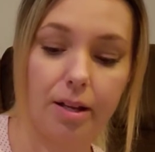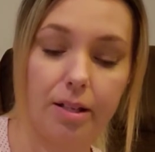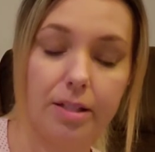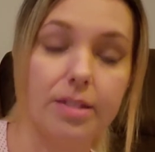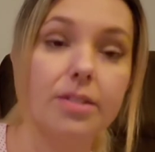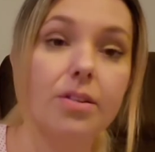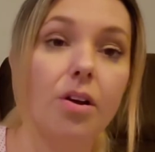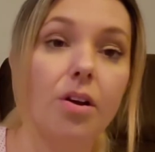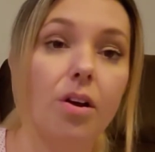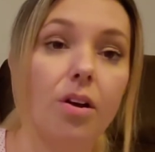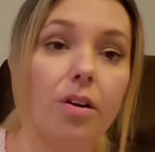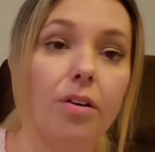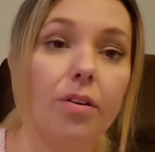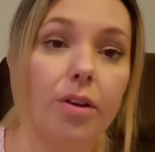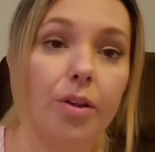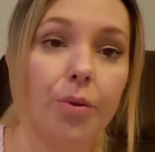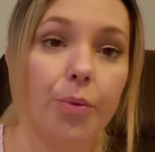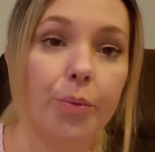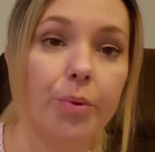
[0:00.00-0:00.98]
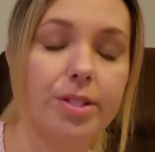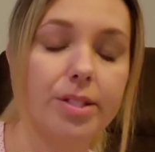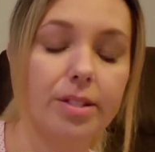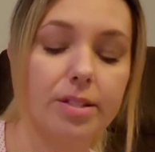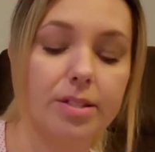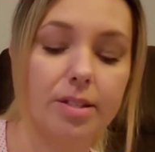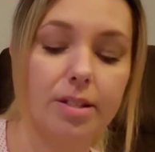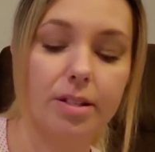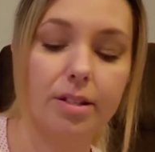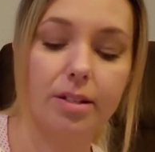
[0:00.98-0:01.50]
I saw uh, other ones
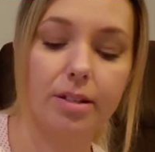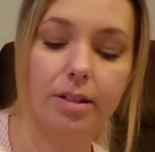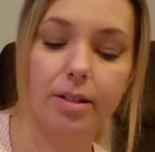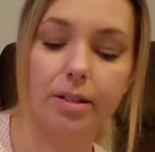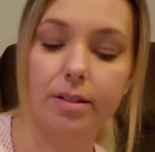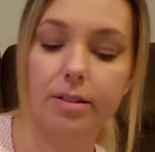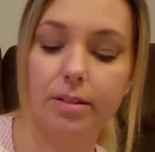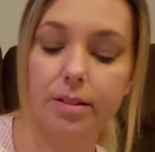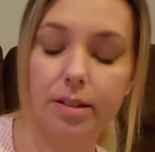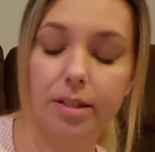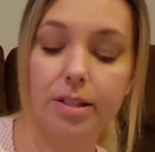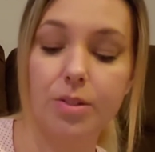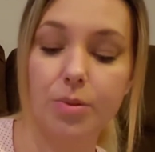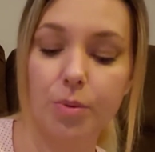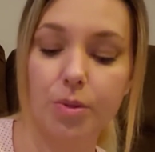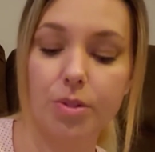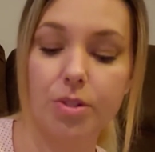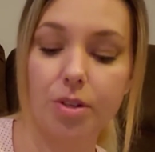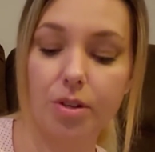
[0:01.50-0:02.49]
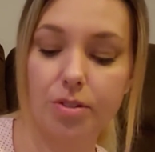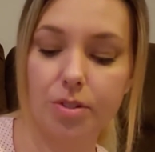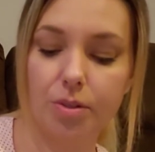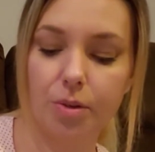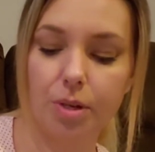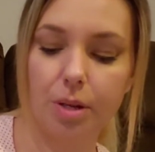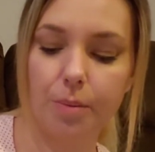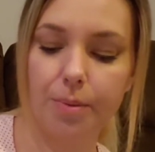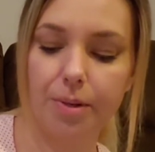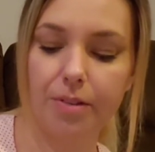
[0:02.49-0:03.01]
listed and these ones also
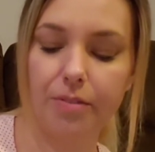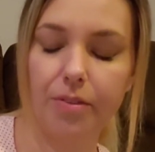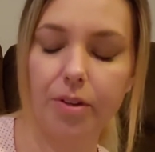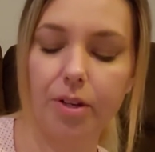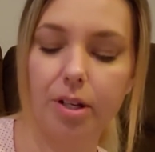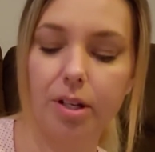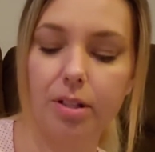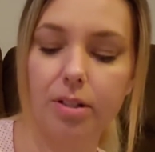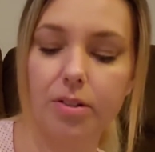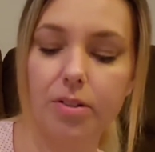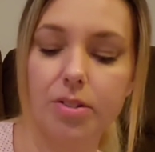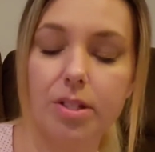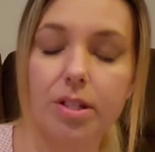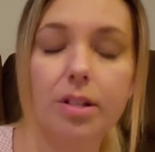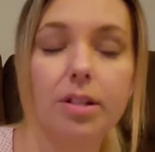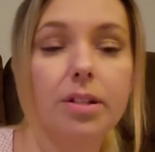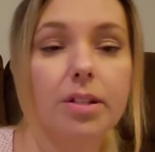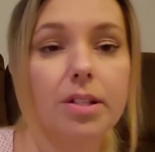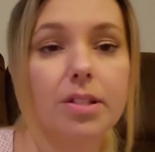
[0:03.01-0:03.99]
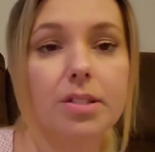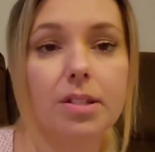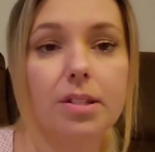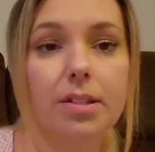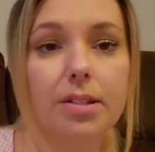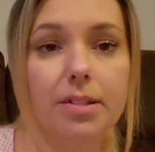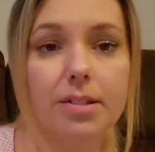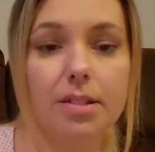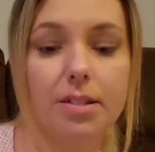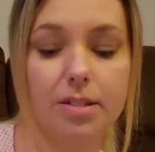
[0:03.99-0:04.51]
came in different colors and I did see
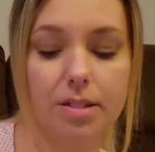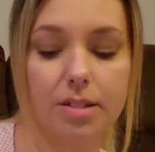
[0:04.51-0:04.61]
these